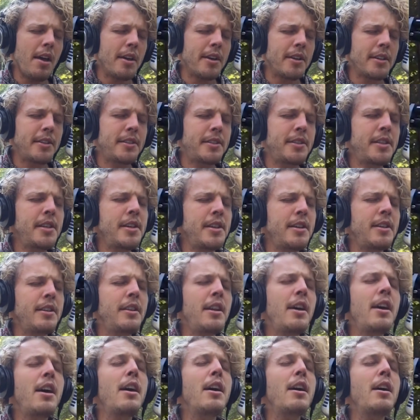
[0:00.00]
is
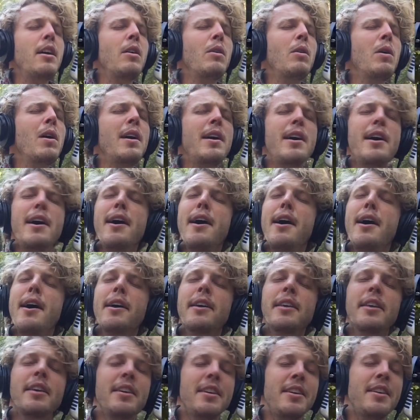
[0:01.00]
in a
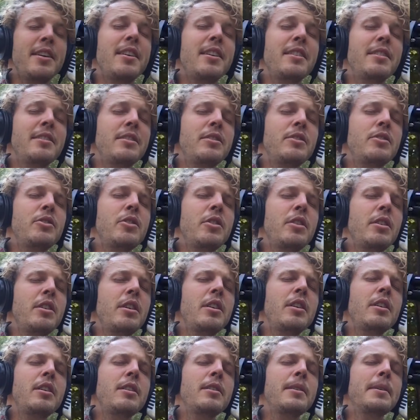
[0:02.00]
waking
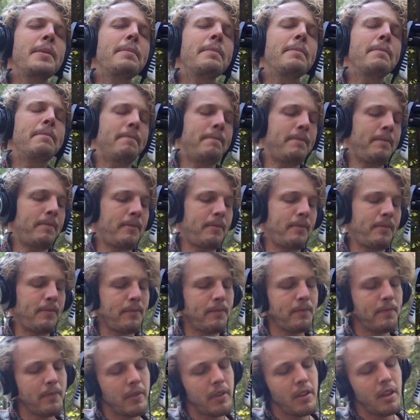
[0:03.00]
dream.
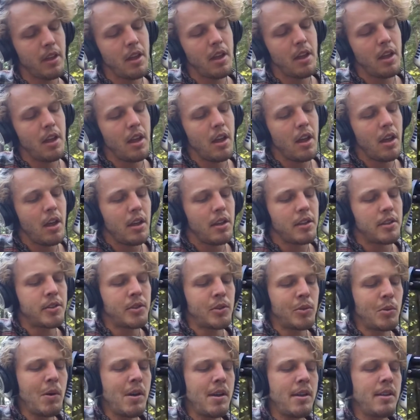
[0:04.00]

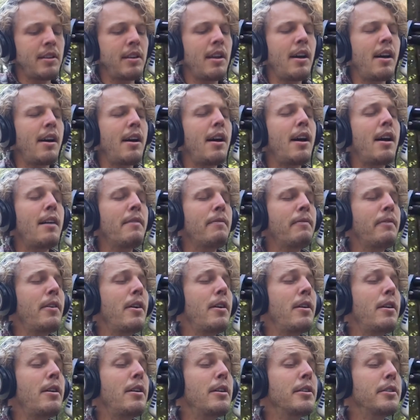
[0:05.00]
It's when I
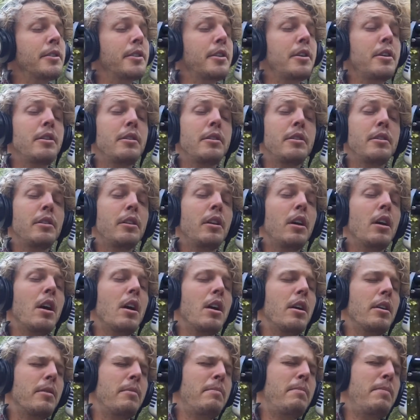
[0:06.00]
first heard
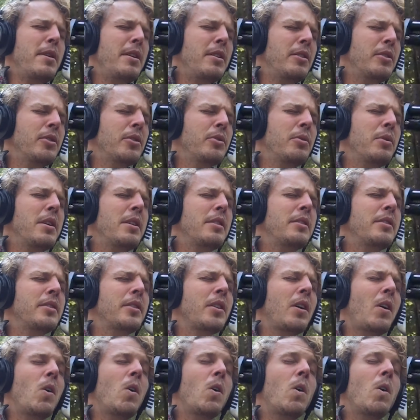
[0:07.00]
the bittersweet
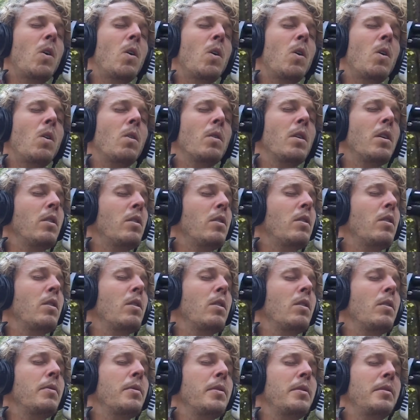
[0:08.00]
song
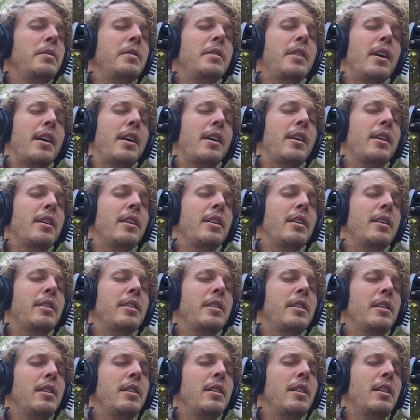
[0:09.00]
of the
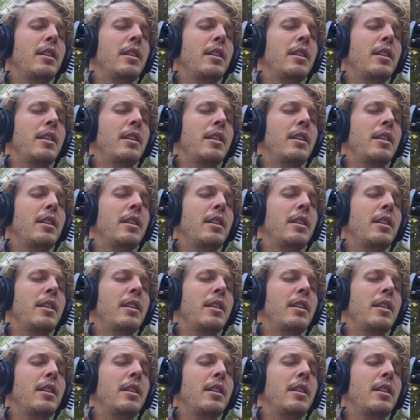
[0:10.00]
dandelion.